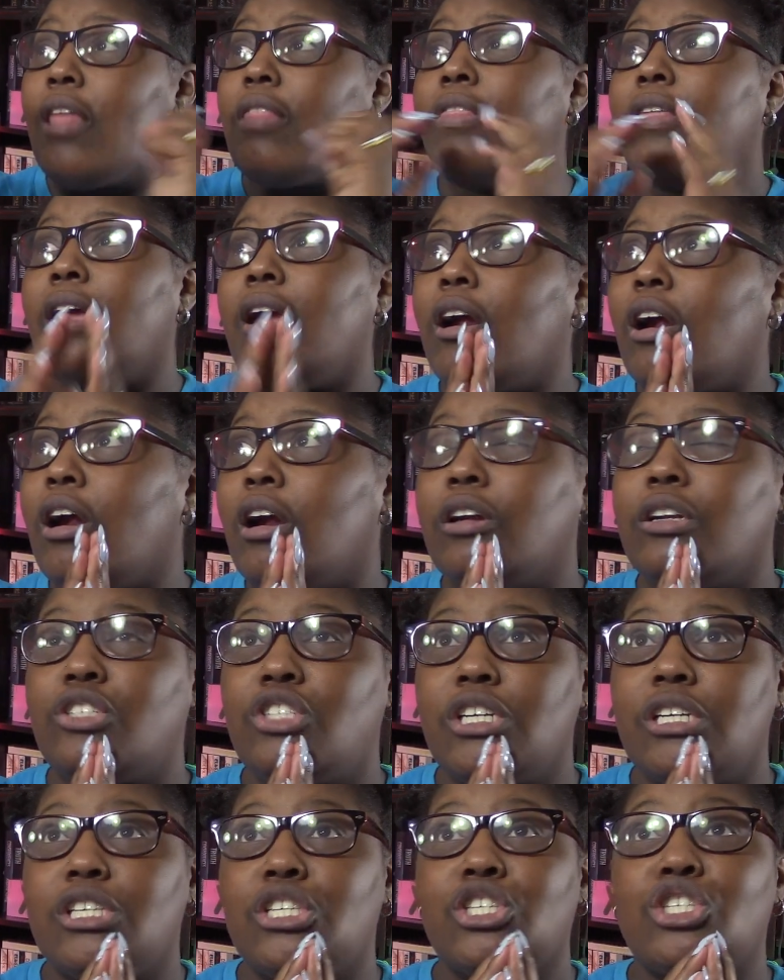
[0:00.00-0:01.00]
They're
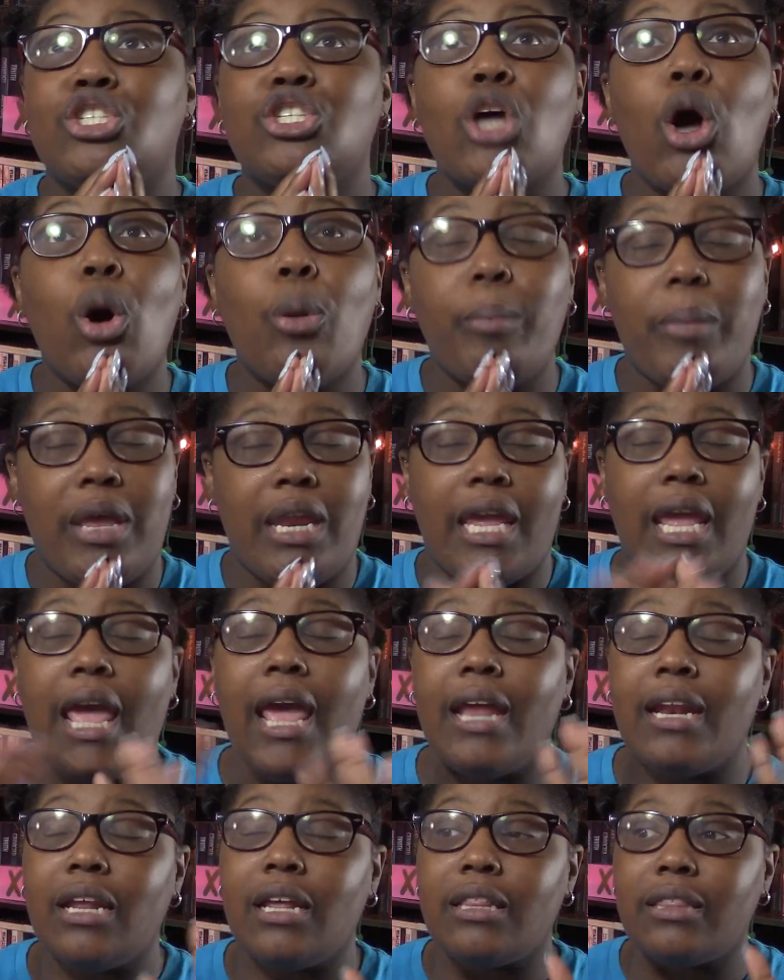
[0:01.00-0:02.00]
just so many.
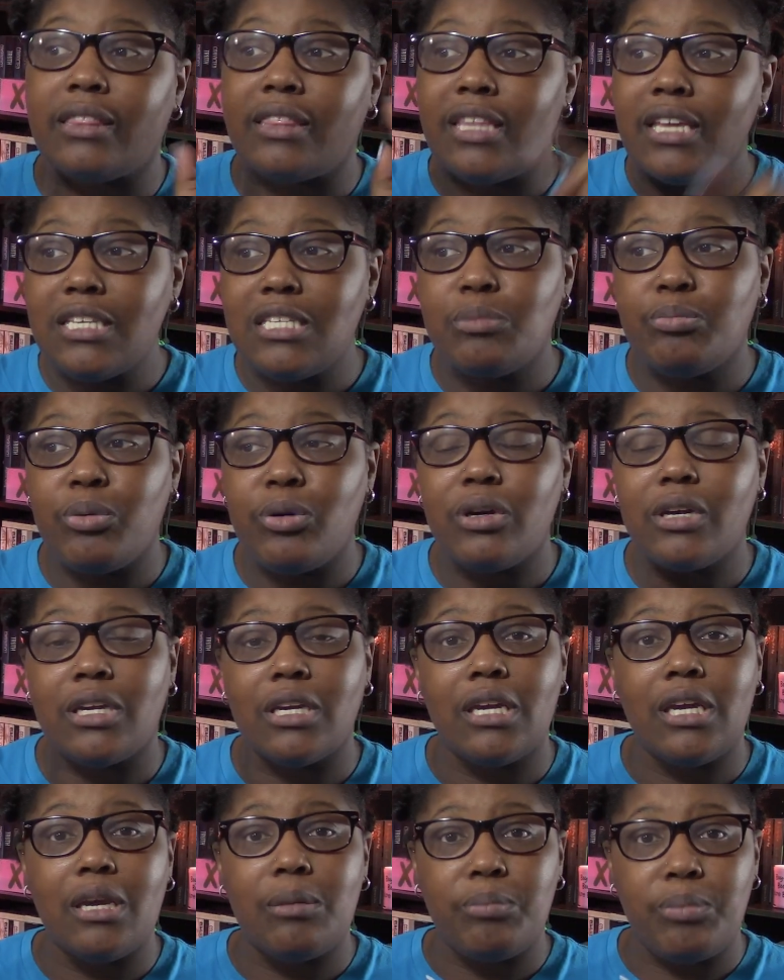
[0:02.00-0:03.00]
And this book
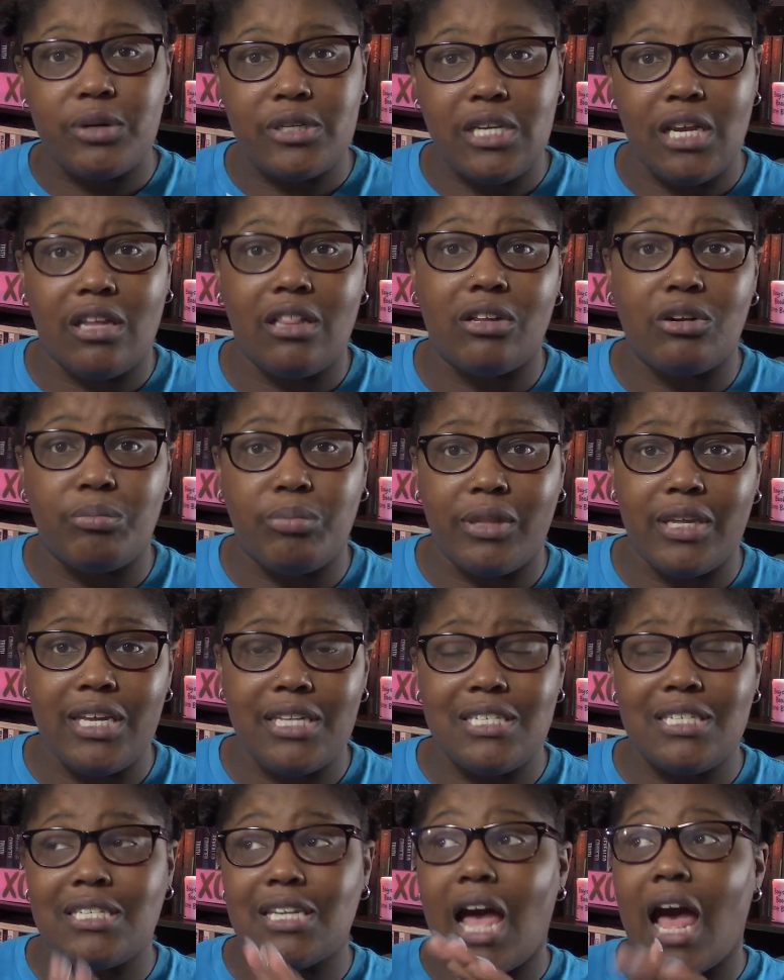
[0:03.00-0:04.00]
in particular,
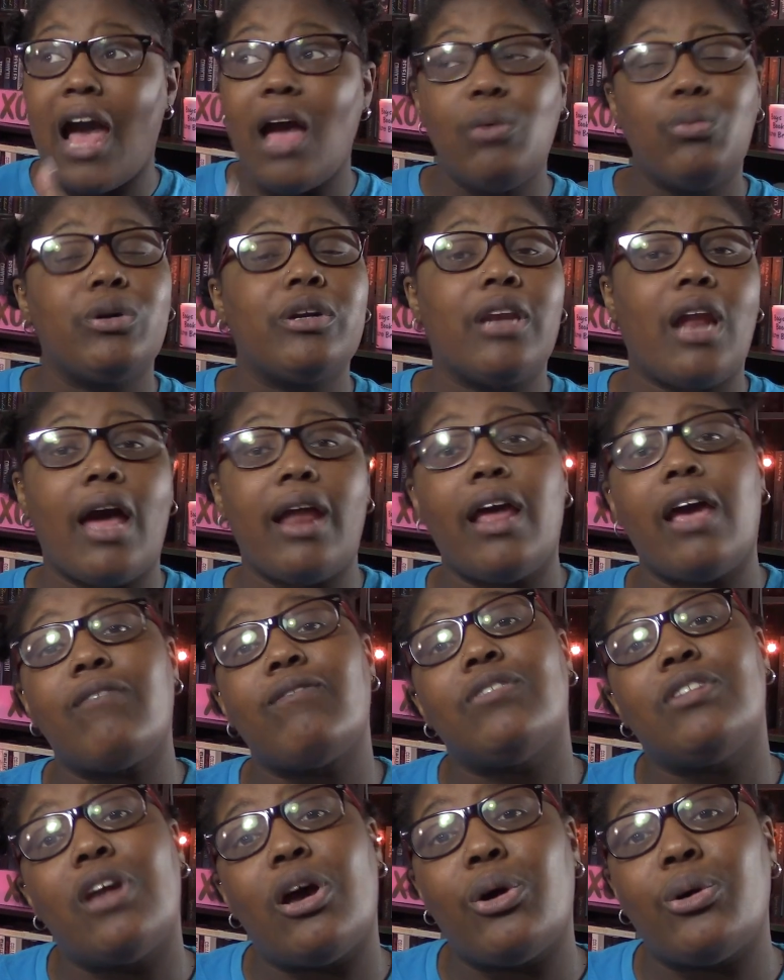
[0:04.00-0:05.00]
Blitzed, I would not have
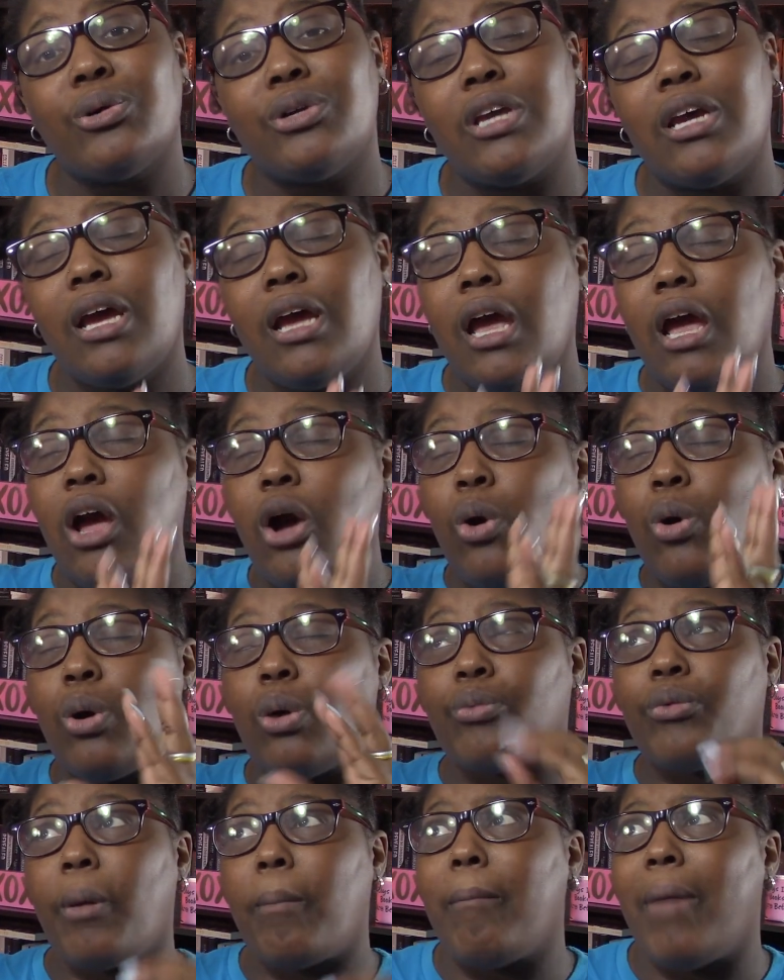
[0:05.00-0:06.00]
known
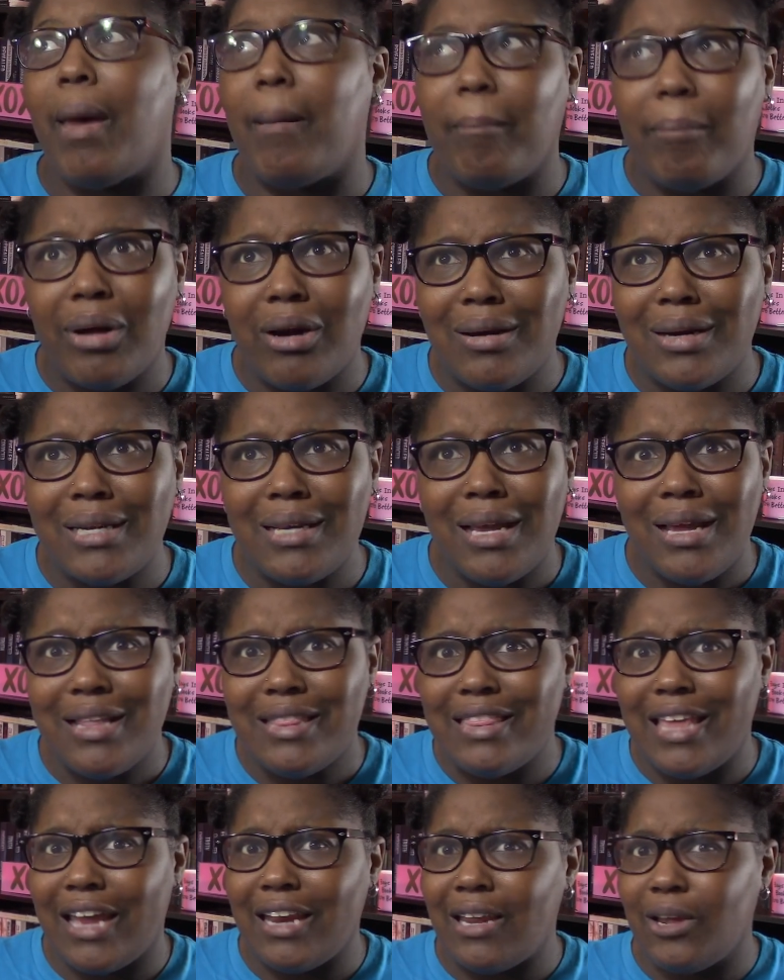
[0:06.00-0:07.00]
or remembered
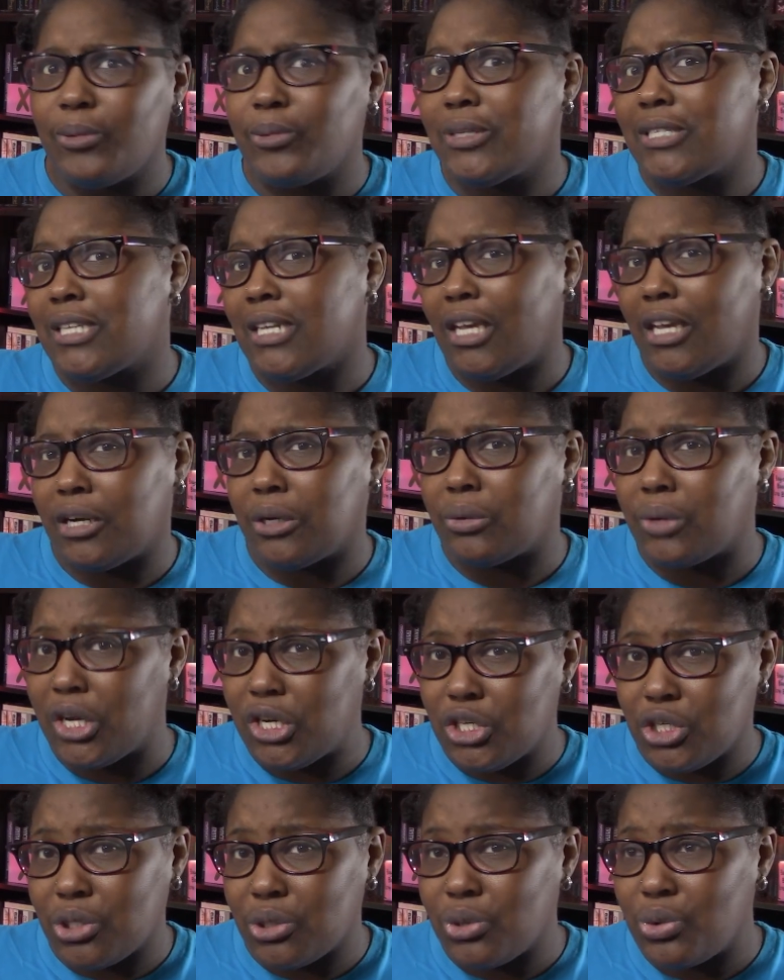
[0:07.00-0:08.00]
that it was an
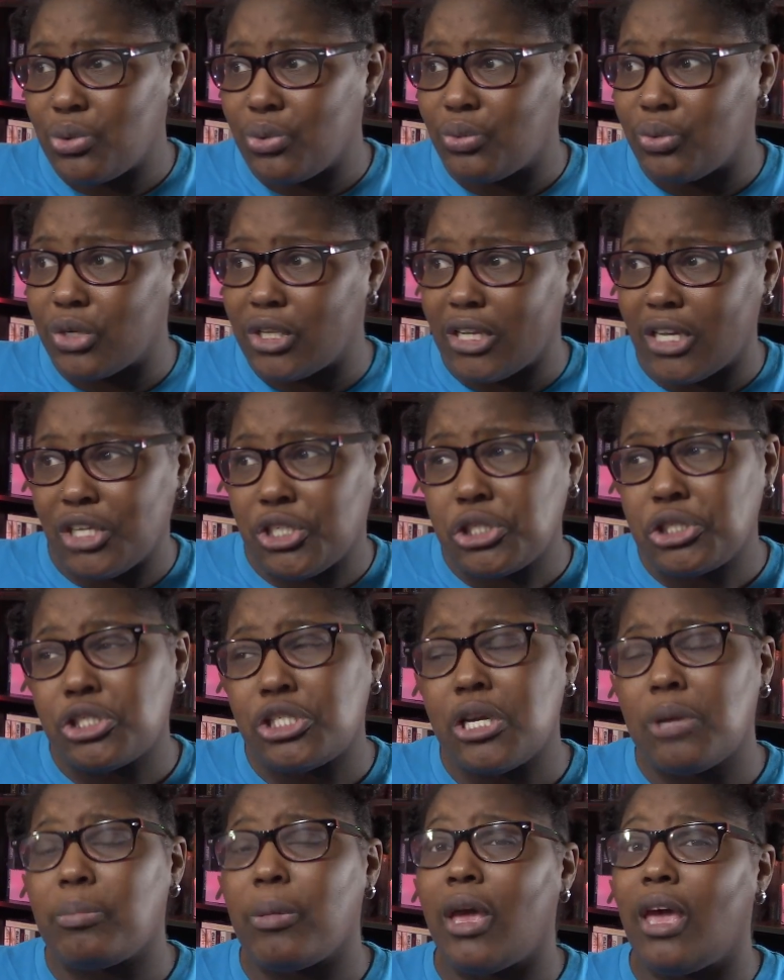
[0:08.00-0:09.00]
interracial
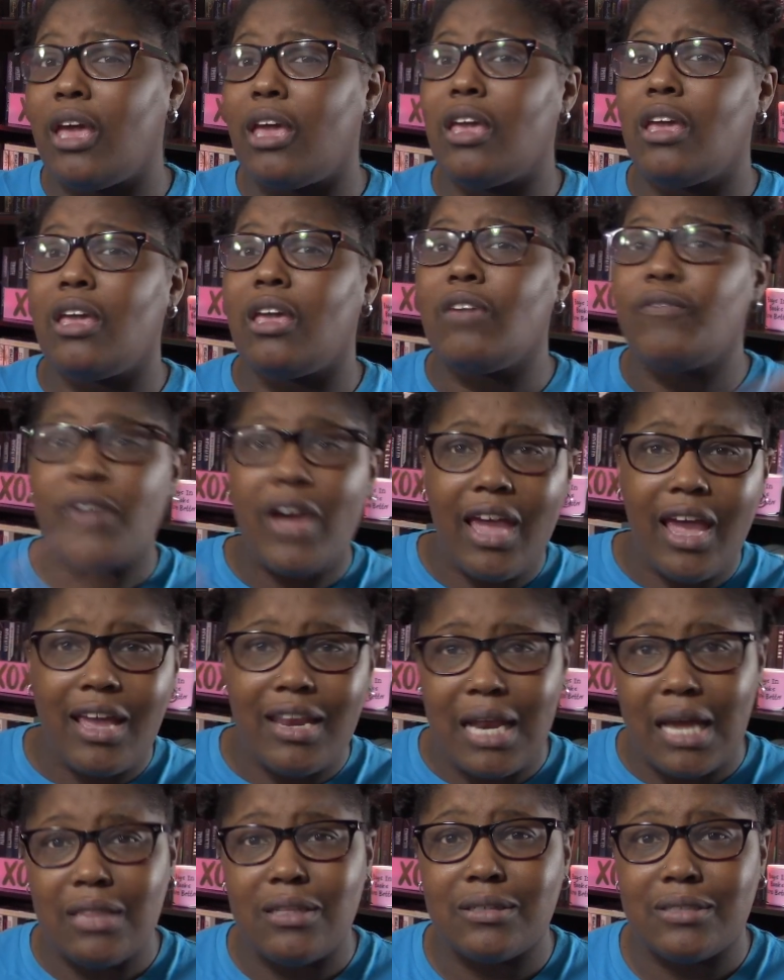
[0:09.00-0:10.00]
relationship if I had
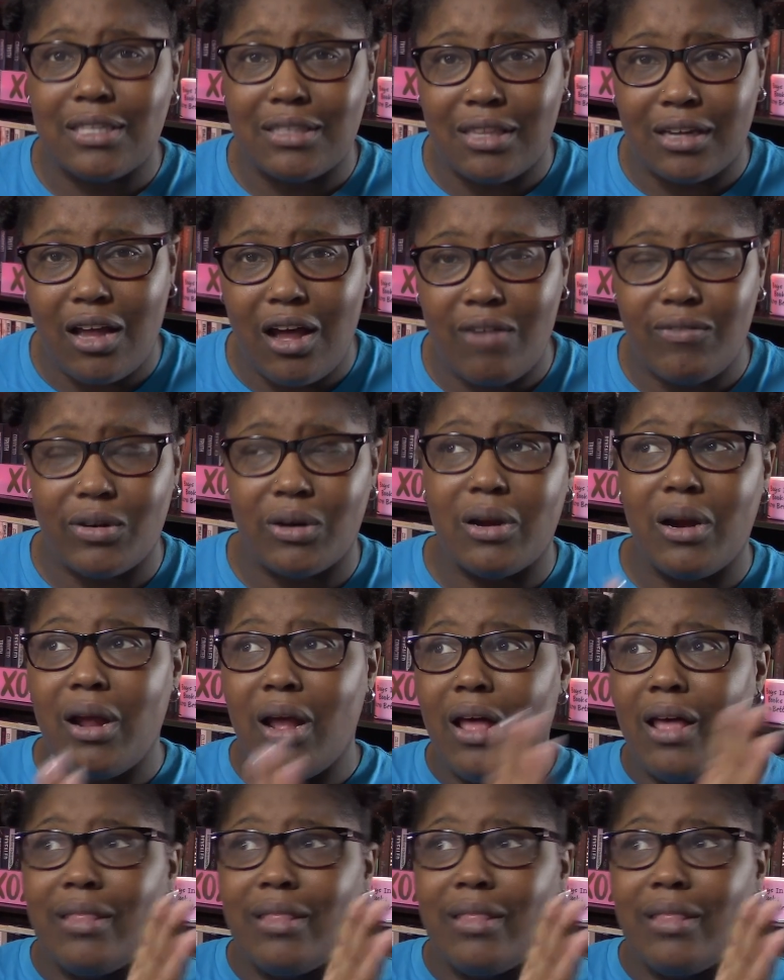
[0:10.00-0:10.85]
not looked at the cover.